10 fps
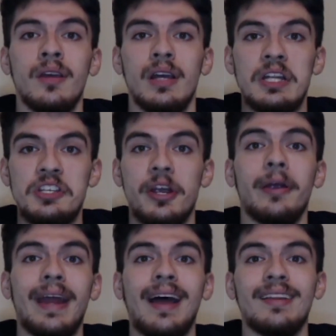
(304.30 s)

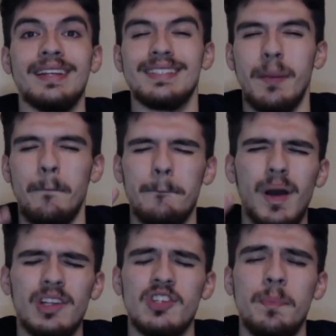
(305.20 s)
Jared Allen is
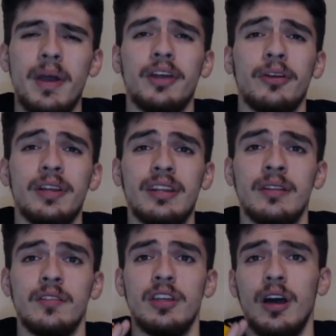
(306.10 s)
much better than
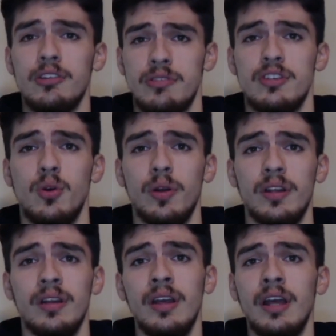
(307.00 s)
DeAndre
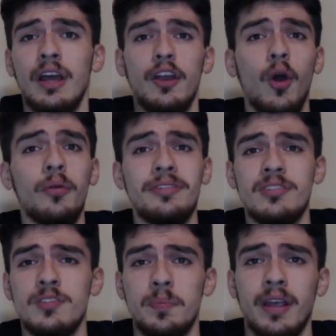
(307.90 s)
Jordan. No
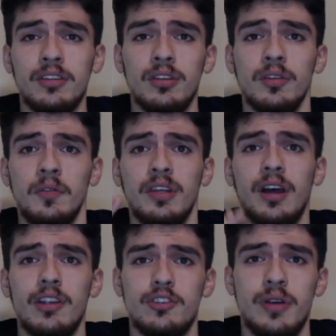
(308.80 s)
disrespect to
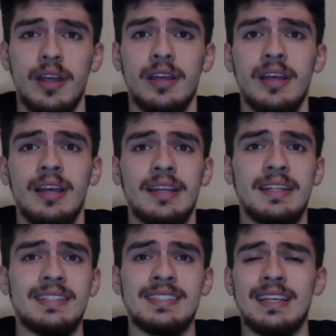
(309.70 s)
DeAndre.
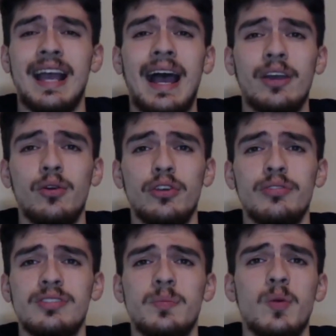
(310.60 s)
This is a guy who
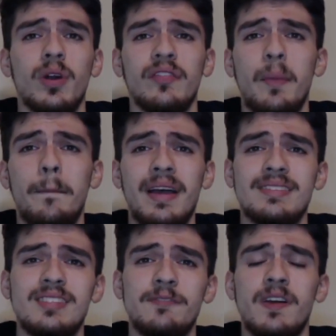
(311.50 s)
used to be one of the
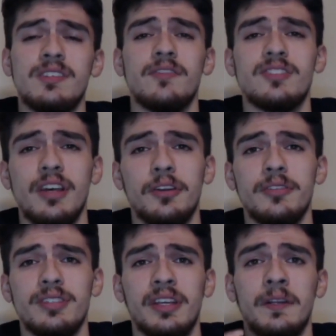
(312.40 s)
best defensive
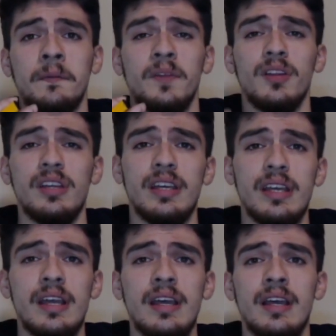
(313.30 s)
centers in the league.